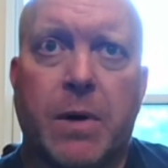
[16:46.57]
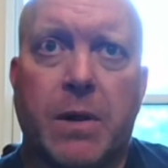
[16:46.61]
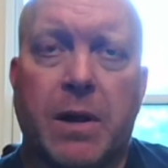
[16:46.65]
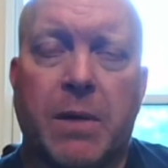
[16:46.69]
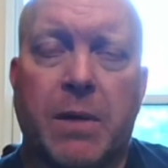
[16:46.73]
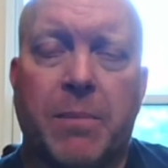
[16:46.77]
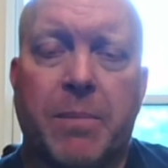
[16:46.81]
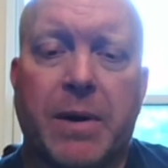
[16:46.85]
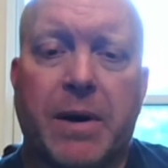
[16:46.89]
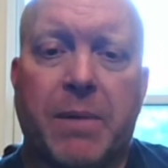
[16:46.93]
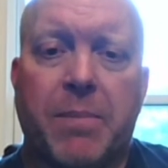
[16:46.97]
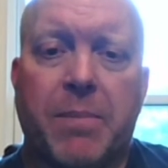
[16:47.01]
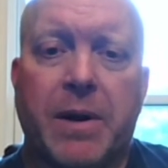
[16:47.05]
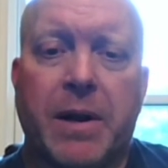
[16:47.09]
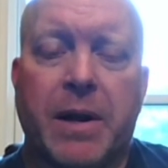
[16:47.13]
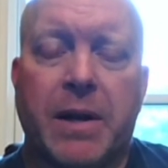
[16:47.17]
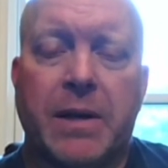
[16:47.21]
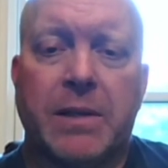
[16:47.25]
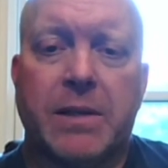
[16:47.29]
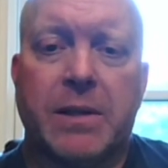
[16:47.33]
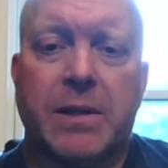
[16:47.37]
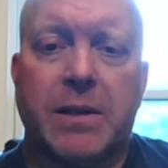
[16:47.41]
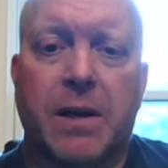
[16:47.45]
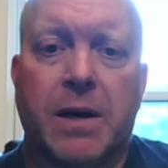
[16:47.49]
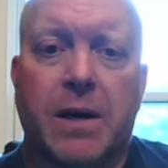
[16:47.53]
on the
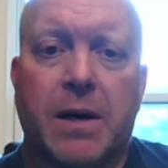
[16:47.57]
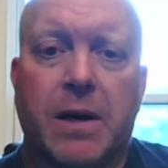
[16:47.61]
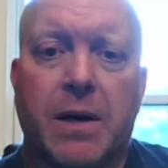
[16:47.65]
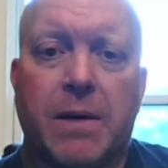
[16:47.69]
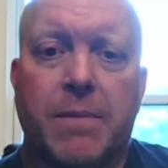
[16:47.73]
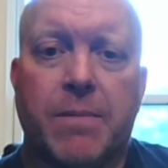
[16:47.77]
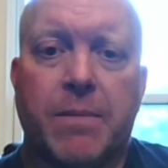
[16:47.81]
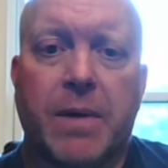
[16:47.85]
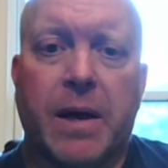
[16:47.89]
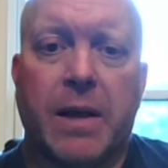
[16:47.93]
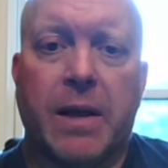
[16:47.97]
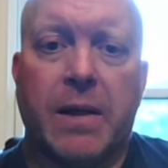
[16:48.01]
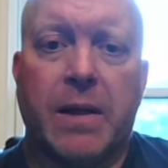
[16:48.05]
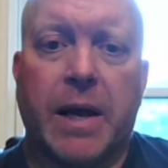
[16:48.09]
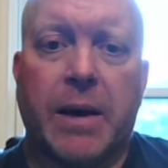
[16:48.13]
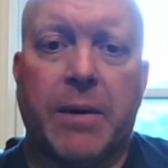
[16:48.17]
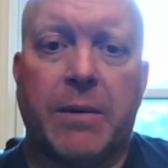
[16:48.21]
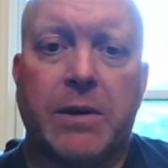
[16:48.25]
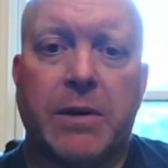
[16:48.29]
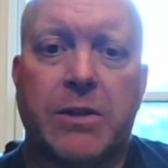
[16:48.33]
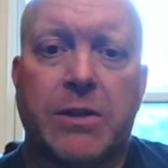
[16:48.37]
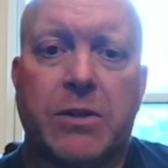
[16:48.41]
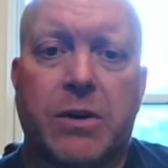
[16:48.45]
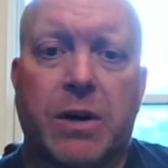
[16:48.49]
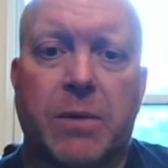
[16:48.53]
uh,
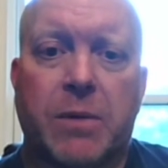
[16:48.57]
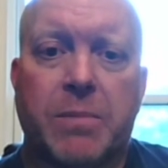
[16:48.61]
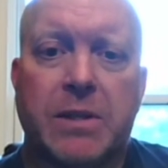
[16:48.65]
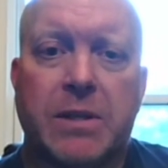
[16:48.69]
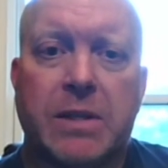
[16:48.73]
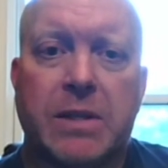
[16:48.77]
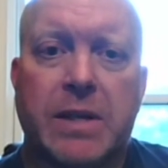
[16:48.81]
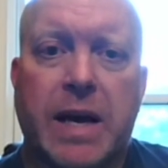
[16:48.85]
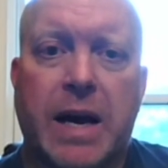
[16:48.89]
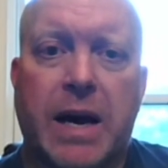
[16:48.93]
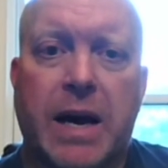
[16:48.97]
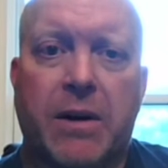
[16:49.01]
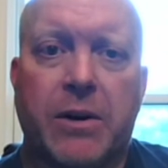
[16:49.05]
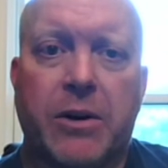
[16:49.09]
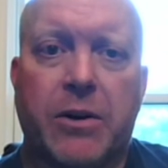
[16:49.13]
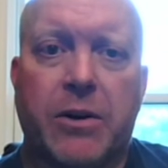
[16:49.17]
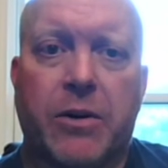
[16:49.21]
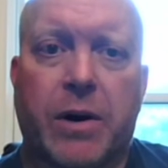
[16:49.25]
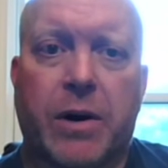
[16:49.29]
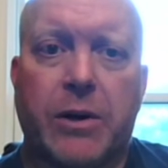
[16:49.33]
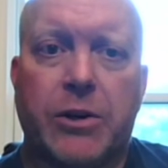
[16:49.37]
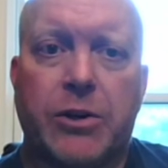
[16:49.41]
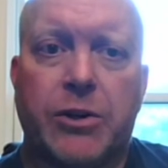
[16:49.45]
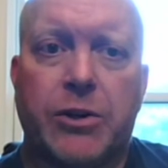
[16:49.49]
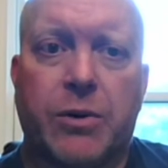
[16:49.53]
Olympic
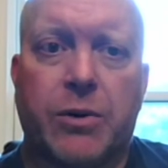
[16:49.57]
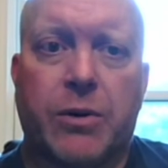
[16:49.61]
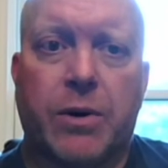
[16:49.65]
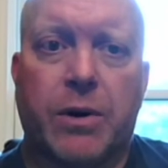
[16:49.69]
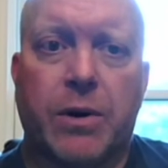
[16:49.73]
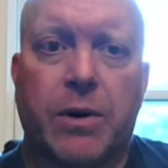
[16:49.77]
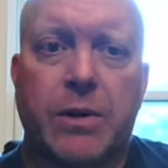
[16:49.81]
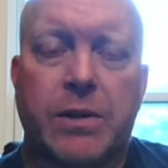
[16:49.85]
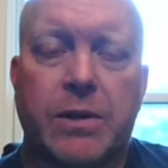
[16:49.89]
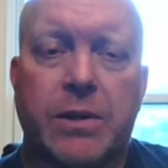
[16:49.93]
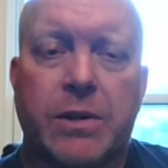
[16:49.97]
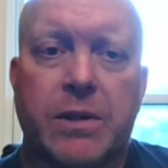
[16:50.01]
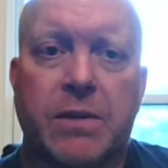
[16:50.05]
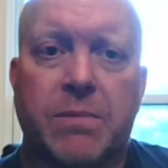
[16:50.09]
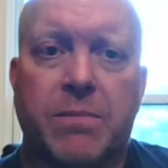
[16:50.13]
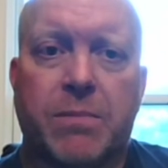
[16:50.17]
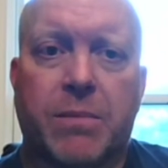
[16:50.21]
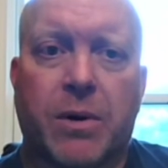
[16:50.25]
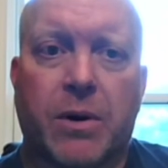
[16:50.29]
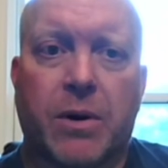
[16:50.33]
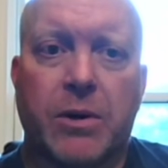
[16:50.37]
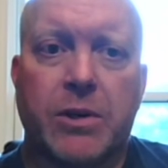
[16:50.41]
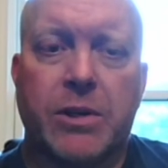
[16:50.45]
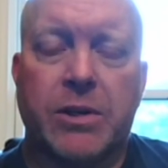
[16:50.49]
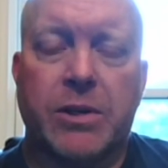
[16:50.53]
Peninsula, and they would
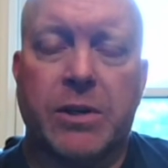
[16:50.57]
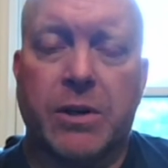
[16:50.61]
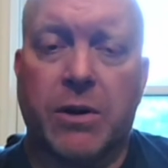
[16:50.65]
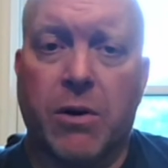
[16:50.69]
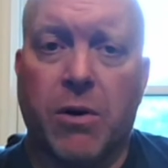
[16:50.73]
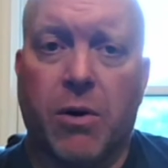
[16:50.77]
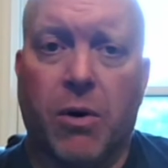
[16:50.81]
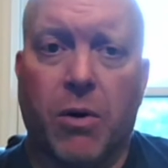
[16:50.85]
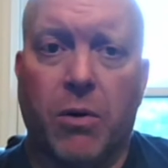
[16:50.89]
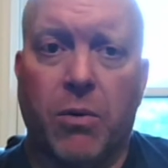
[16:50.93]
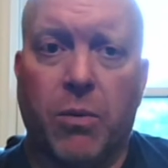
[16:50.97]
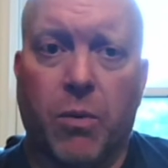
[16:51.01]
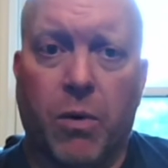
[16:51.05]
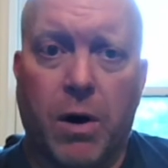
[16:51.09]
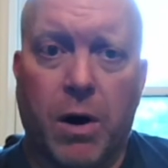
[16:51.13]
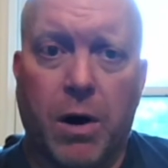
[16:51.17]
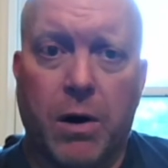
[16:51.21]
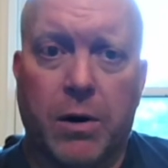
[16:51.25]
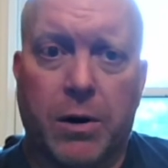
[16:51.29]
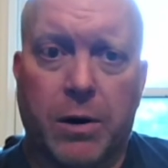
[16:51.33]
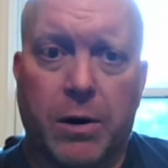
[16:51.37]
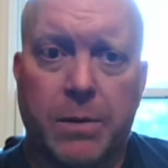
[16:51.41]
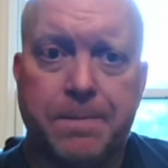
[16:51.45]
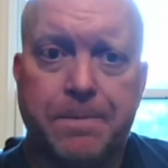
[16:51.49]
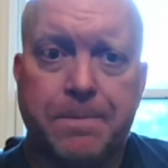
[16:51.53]
strip us down into our
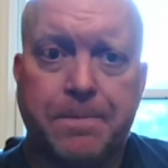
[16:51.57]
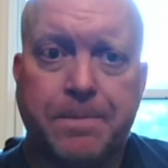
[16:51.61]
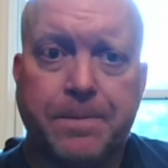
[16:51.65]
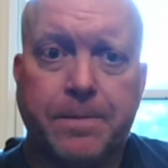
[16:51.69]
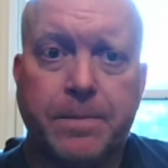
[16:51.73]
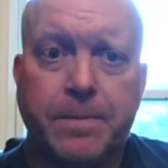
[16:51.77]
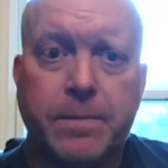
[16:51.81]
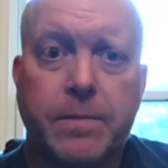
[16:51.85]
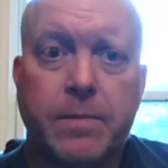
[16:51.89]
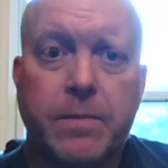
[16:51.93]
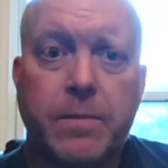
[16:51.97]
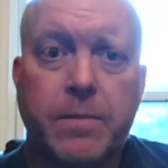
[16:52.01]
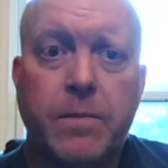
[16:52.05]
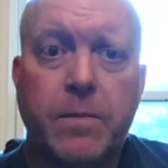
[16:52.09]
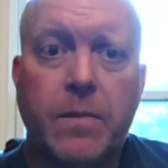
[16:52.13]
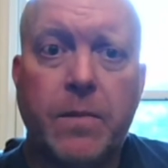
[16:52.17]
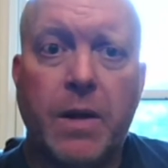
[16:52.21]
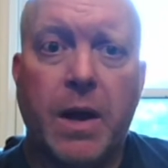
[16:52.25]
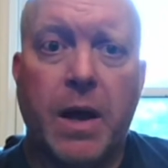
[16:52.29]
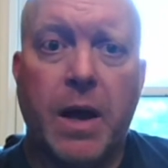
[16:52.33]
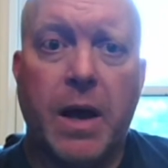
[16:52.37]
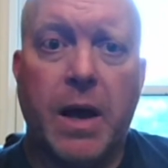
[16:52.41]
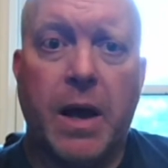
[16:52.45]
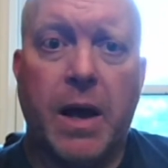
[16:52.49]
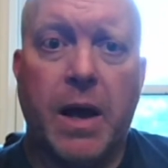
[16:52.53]
shorts and submerge
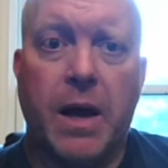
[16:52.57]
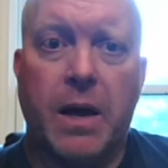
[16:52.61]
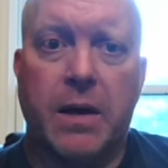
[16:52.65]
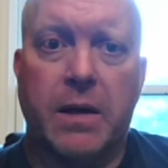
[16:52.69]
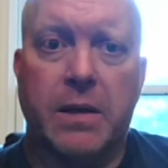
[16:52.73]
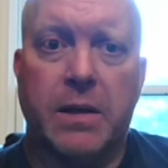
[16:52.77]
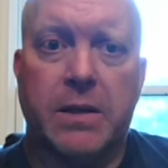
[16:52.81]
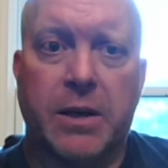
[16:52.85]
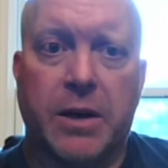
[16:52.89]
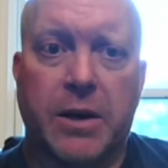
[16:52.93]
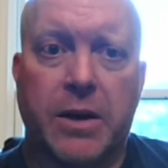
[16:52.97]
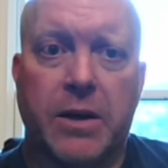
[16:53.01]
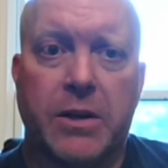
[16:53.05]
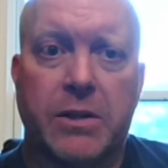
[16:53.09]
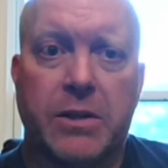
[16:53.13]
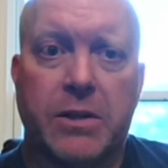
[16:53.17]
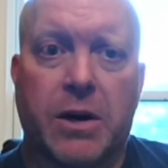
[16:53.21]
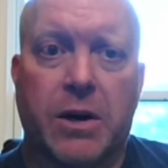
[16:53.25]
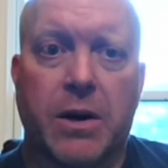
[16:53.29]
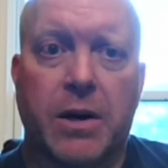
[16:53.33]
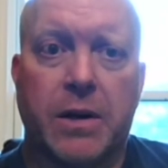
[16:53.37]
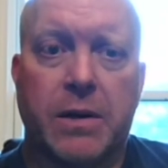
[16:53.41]
us in cold water.